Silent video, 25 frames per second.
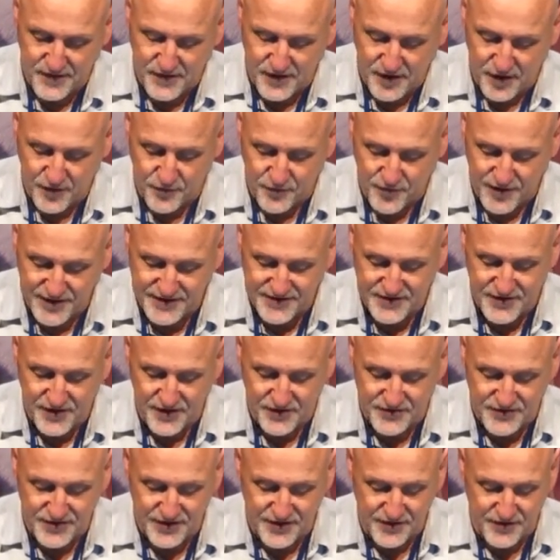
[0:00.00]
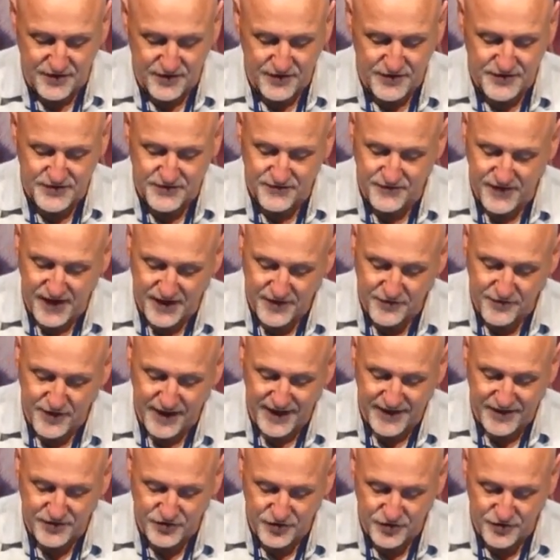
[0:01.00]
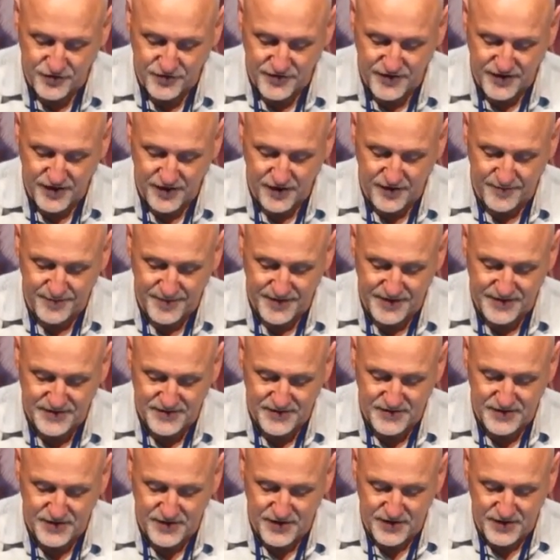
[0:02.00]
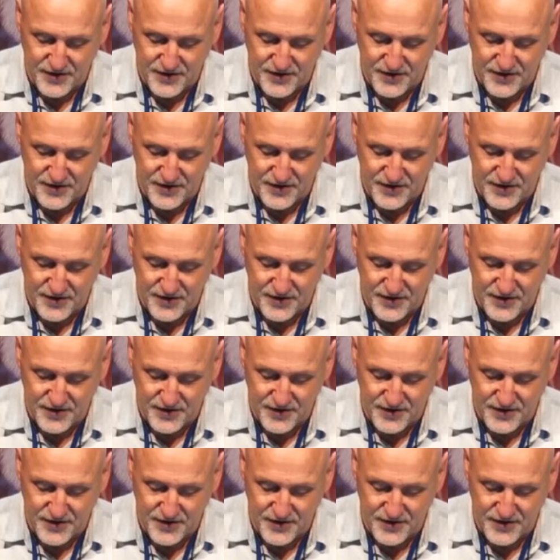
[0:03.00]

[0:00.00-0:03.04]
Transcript: Her research includes evaluating new therapies